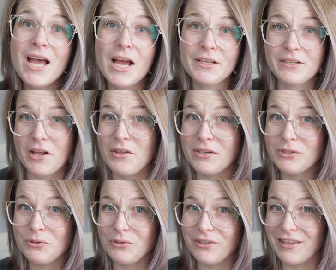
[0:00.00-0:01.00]
Another
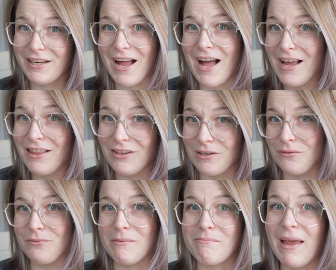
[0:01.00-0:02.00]
tool that I learned
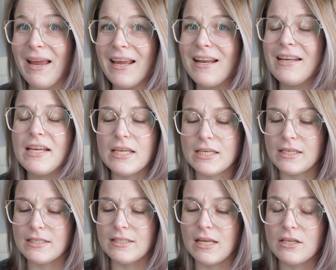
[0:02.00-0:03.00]
from Megan
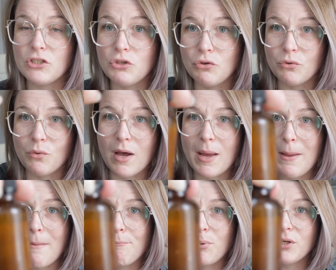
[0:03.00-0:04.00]
is to
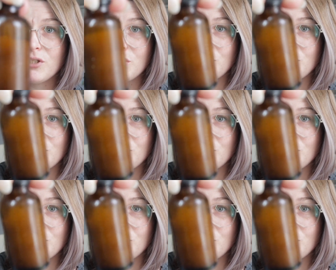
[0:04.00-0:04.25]
put